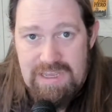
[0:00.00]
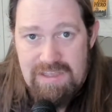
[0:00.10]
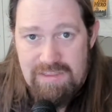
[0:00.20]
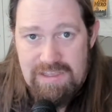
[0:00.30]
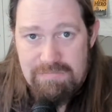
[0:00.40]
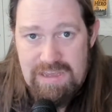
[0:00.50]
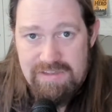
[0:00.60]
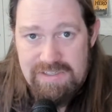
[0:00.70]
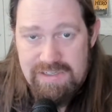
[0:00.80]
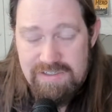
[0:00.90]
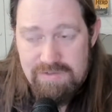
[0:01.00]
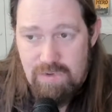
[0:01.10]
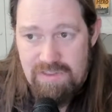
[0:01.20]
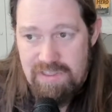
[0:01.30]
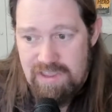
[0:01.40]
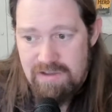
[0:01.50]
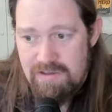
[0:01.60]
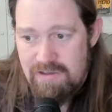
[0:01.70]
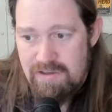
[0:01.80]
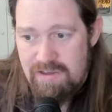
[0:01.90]
making sense is one thing,
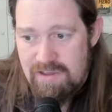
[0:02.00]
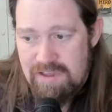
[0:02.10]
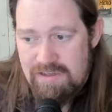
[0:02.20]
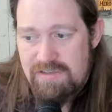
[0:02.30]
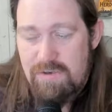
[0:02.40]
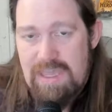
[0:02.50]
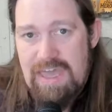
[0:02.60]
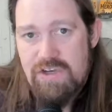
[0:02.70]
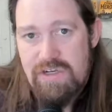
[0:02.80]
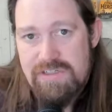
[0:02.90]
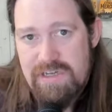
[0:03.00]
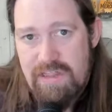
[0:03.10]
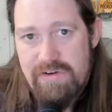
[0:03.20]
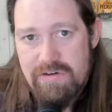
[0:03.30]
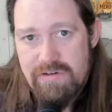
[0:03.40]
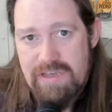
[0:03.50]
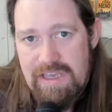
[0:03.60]
doing action is another.